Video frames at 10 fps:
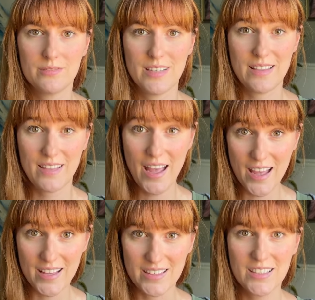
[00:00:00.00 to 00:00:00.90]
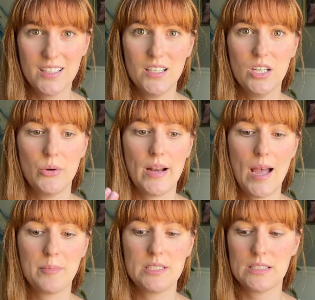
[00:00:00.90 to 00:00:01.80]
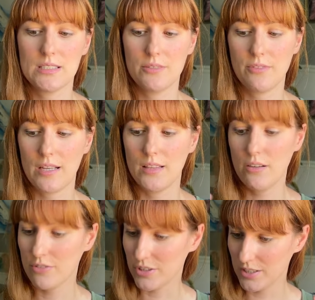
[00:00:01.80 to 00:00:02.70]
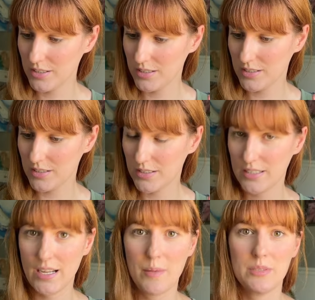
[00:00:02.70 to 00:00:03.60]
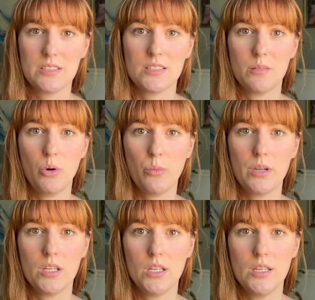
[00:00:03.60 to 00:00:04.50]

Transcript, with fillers: and then what happens is if I love her, it happens in the moment.